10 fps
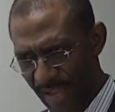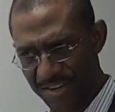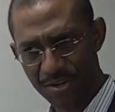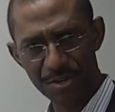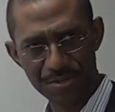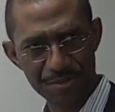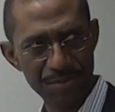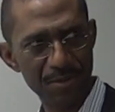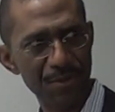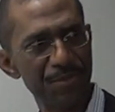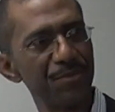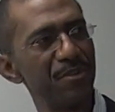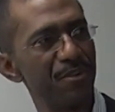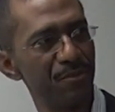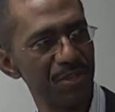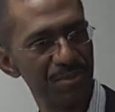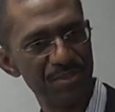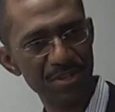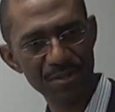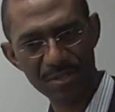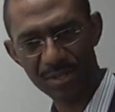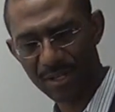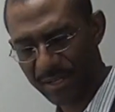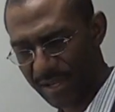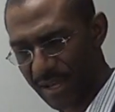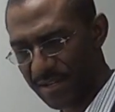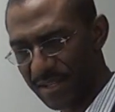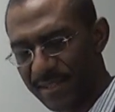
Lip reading: And you're going to go through which ones you're going to target,